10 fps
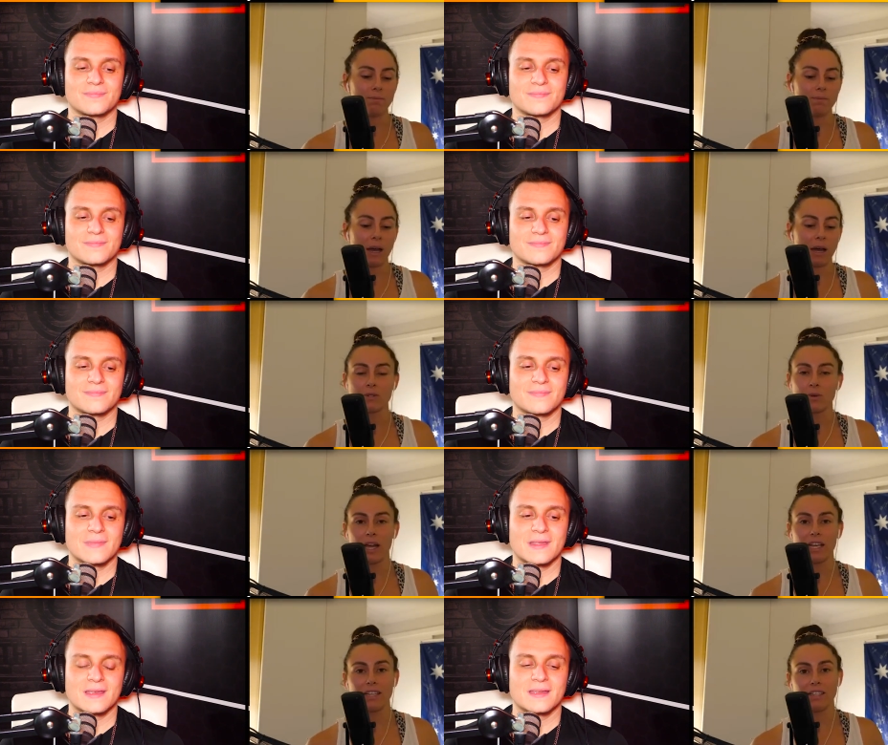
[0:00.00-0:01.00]
Speaker 1: that was
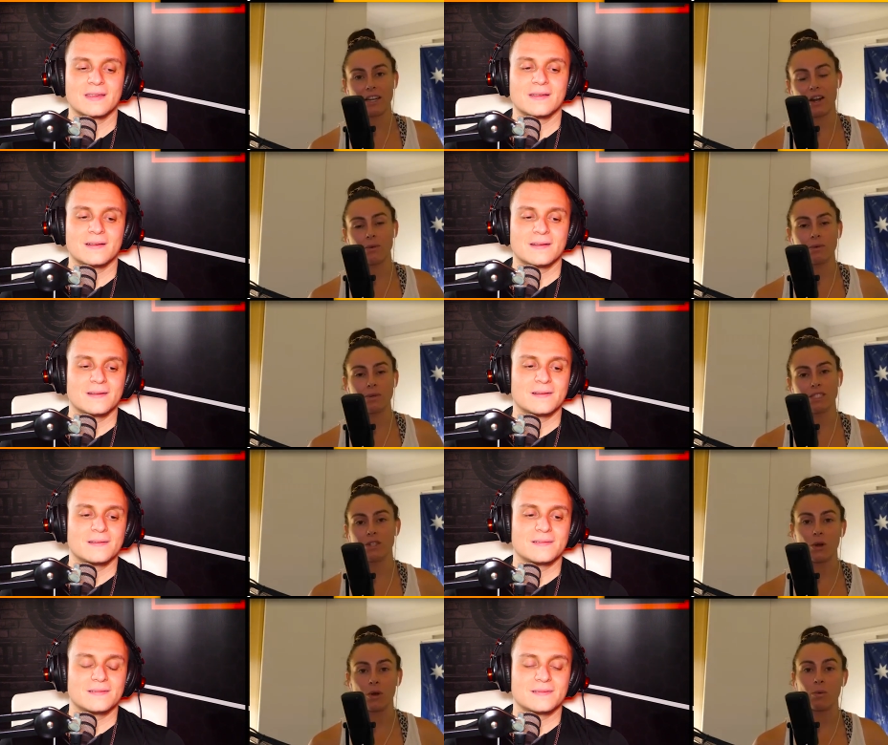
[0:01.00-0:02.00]
great. And then I was, you
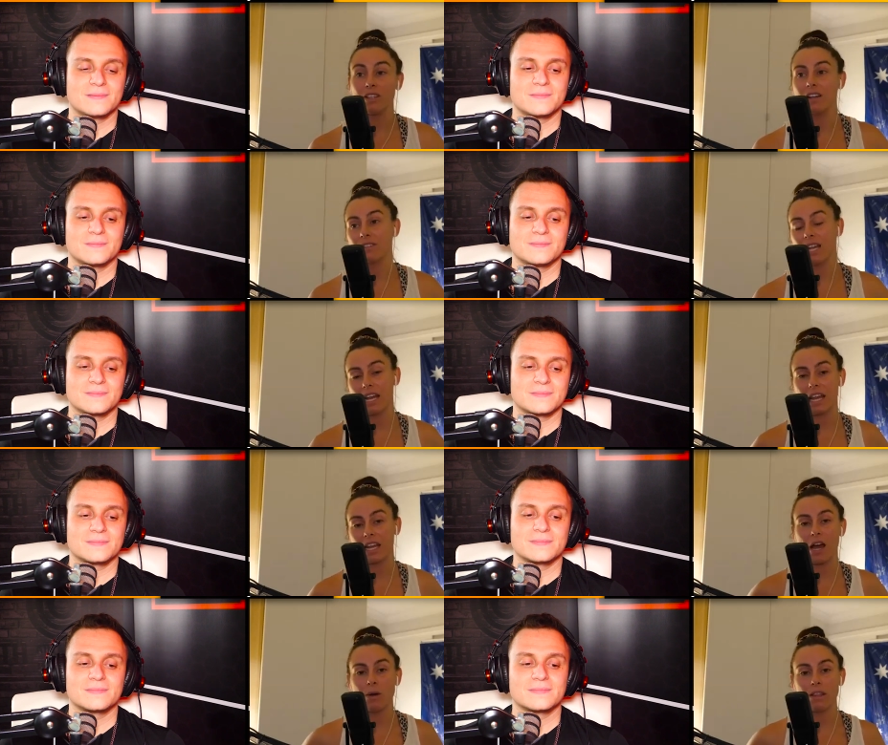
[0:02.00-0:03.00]
know, well enough to hang
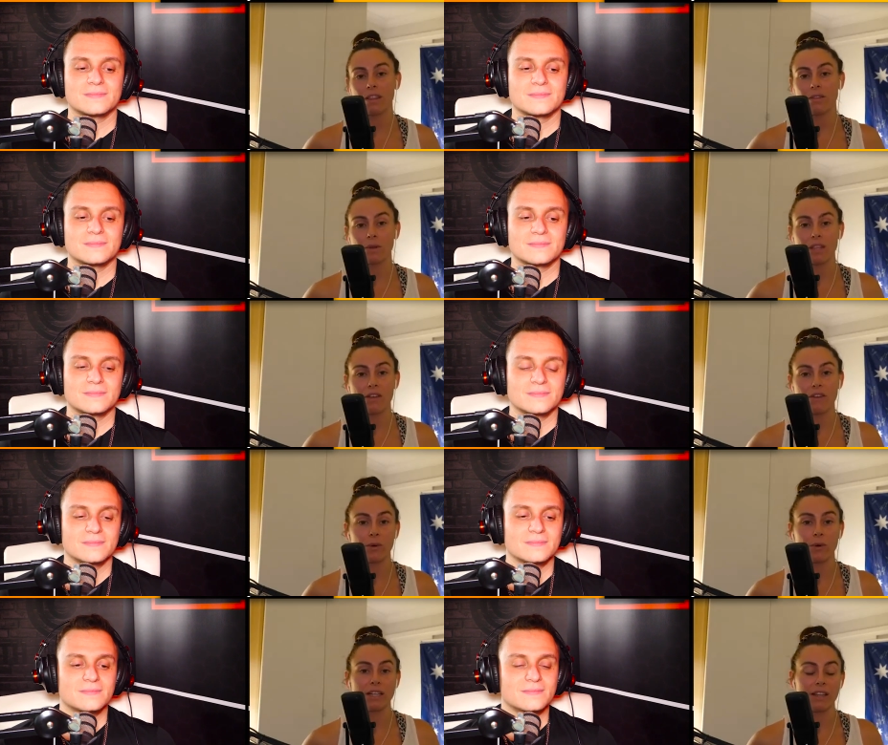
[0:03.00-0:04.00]
out with, with
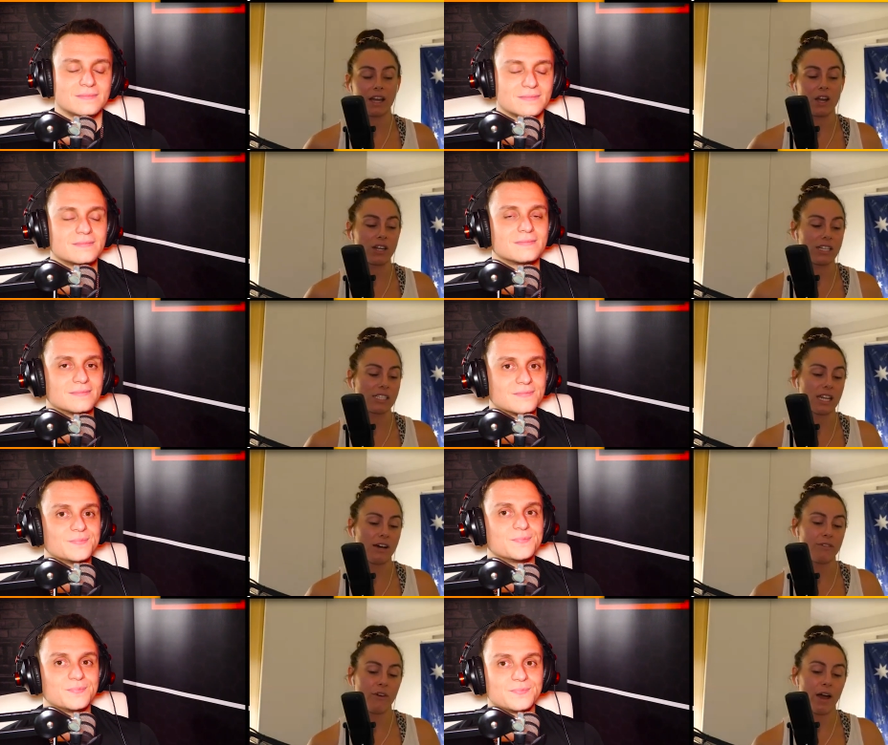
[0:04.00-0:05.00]
everyone and that kind of
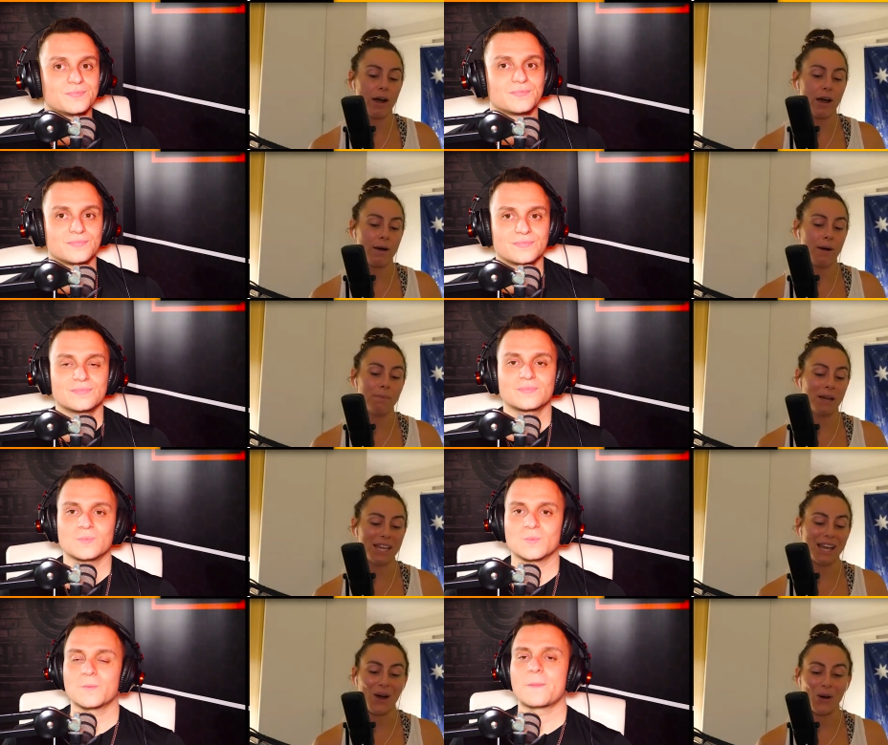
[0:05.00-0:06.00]
stuff. Um, but
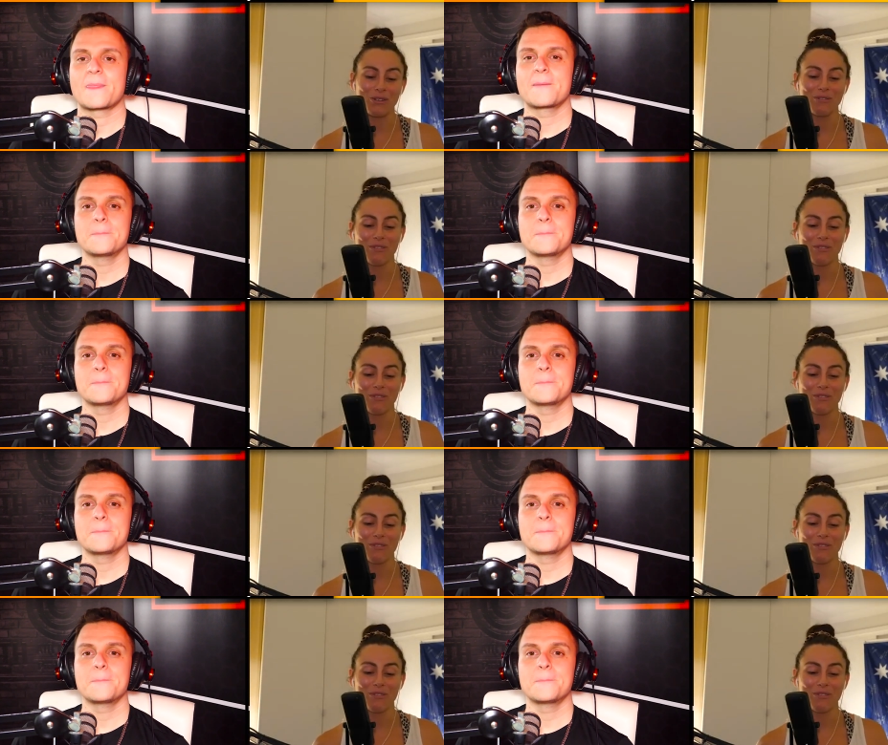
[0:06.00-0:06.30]
yeah, on,